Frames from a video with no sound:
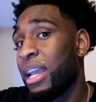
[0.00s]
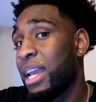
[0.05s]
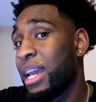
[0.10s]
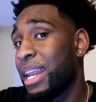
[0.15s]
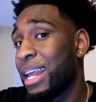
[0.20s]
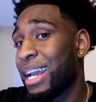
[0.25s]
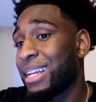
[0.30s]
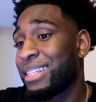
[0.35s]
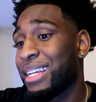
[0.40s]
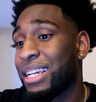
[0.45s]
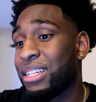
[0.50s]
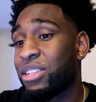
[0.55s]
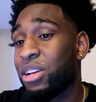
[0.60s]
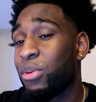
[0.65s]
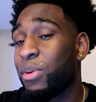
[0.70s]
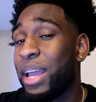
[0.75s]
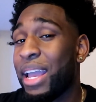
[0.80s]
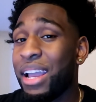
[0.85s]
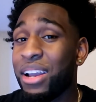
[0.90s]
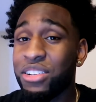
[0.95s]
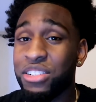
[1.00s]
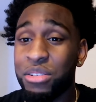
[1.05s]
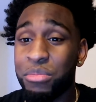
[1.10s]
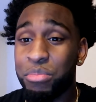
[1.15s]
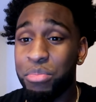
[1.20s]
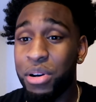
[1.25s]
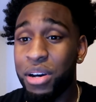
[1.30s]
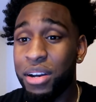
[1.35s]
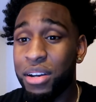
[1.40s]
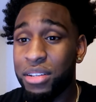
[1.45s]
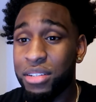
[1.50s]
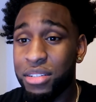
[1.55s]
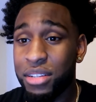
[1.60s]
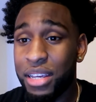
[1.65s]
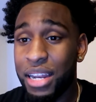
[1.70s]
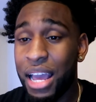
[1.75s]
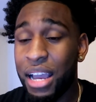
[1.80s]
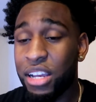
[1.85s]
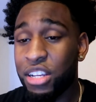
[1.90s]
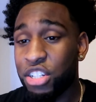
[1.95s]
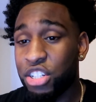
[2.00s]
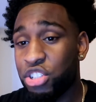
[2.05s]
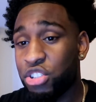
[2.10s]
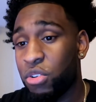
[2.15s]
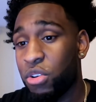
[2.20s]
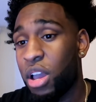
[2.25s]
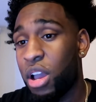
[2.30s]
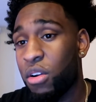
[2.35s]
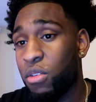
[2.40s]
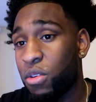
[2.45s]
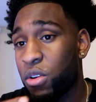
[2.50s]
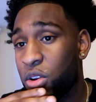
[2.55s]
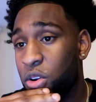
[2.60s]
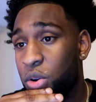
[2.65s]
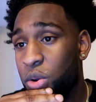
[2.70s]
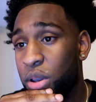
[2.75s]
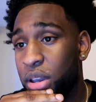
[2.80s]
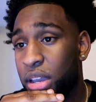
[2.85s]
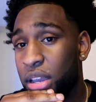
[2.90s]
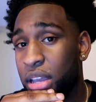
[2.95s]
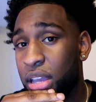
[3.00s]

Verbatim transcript: And like I said, I started with 800 bucks, and I can show y'all real quick.